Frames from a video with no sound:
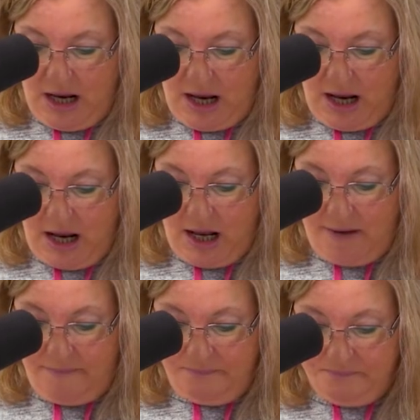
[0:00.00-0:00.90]

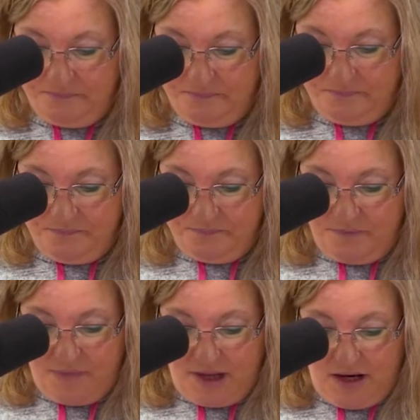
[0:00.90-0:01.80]

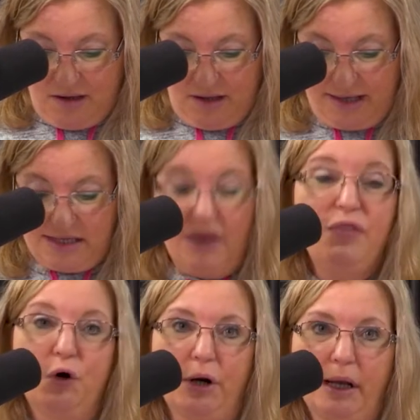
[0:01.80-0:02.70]
like
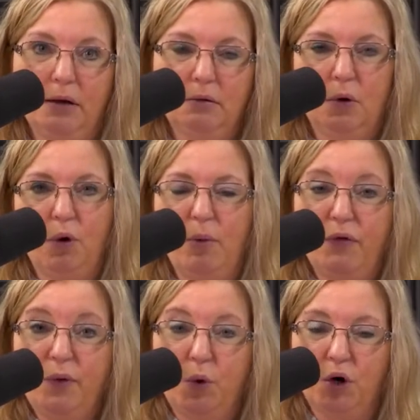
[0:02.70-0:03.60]
10:30, where both
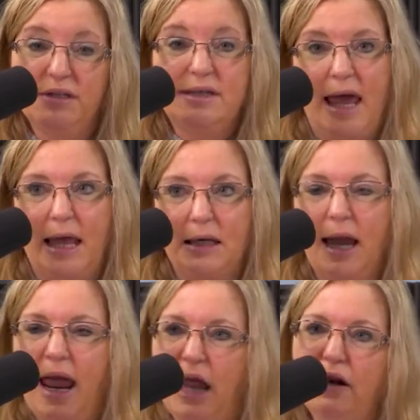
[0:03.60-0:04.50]
the words 10
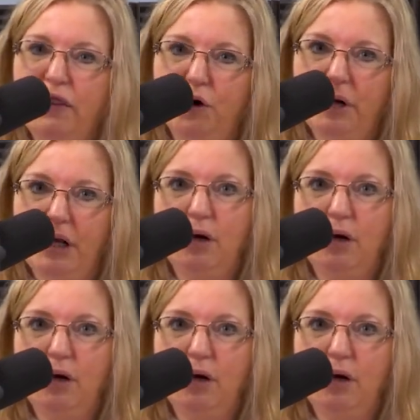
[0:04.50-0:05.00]
and 30